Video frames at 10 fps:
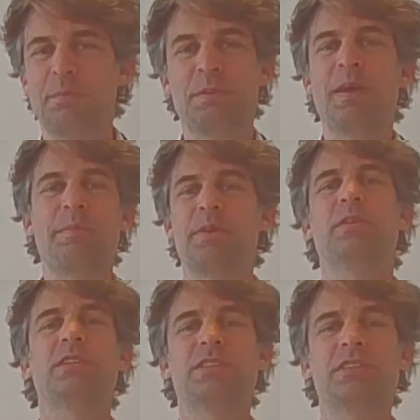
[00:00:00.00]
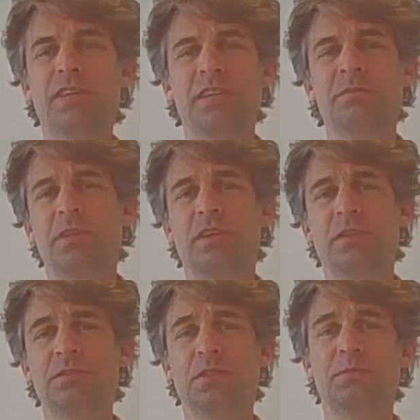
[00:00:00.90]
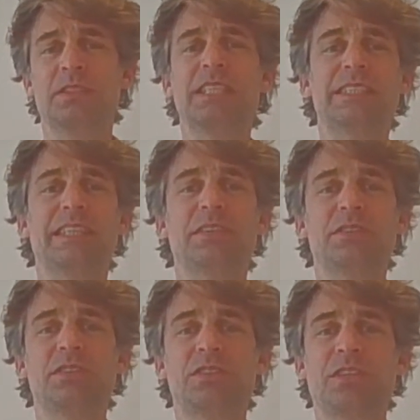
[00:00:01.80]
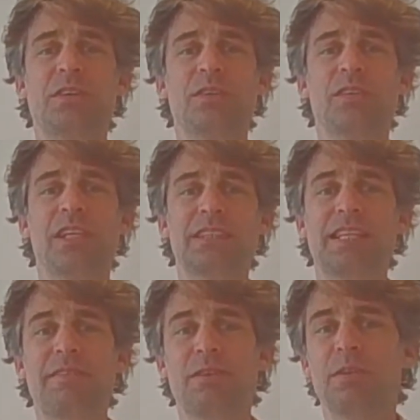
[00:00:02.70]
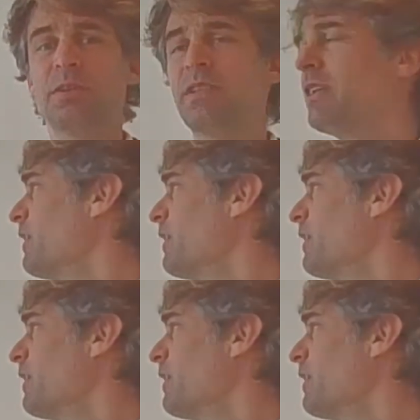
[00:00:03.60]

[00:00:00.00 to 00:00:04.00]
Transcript: but maybe you got stuck on some details. So let's have a look.